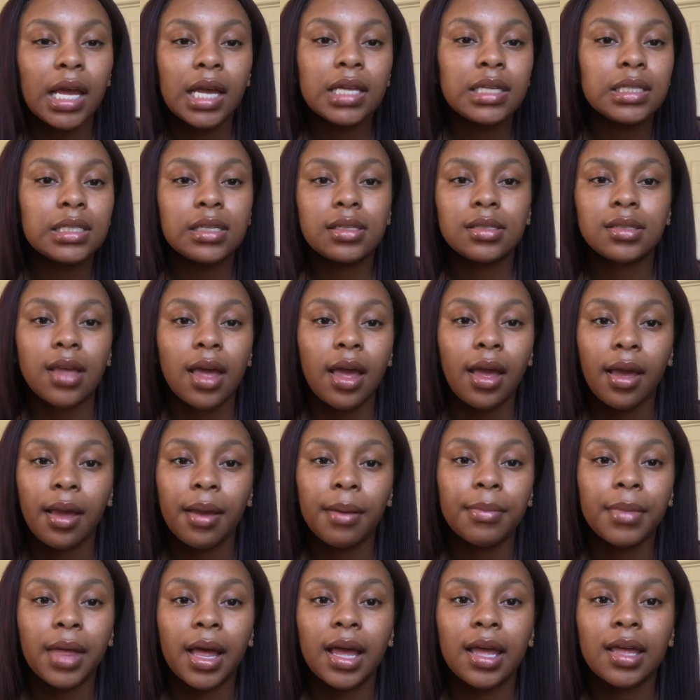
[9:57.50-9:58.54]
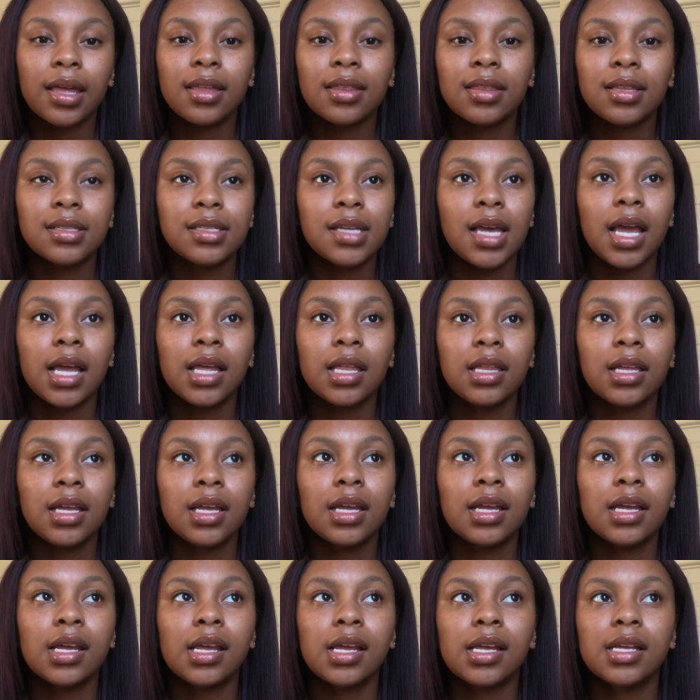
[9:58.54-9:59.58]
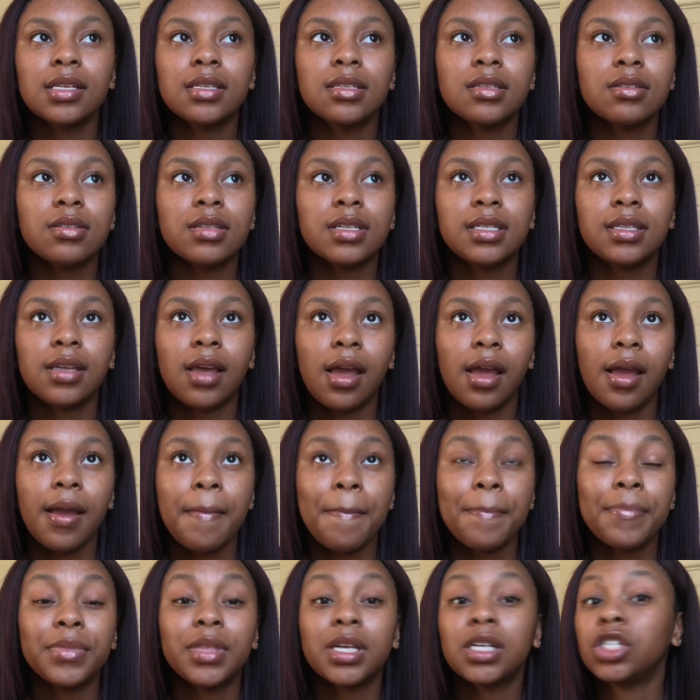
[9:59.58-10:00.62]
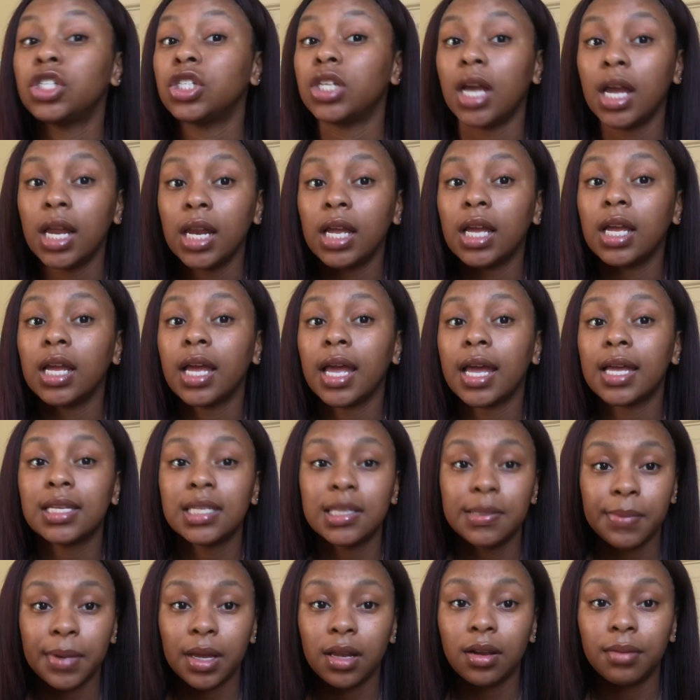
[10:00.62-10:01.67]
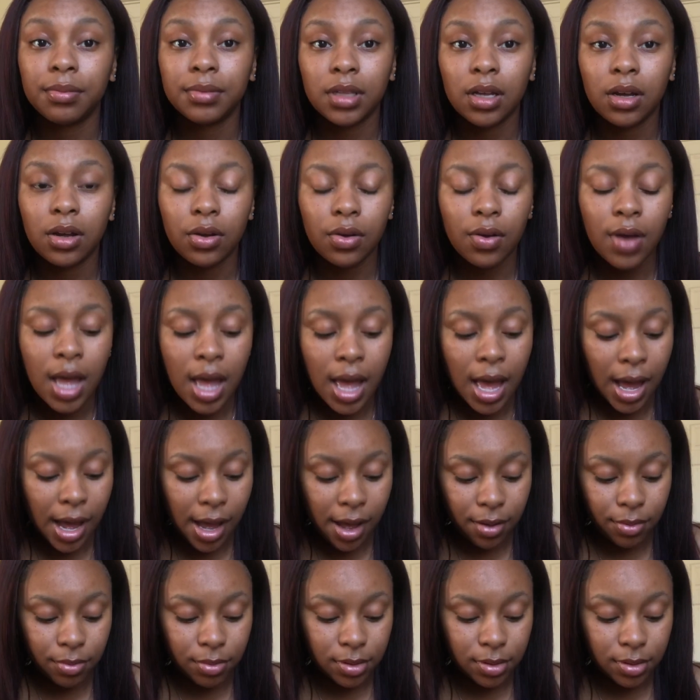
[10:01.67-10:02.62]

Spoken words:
It's the same. Like, the tangling is still the same. The shedding has sped up though, I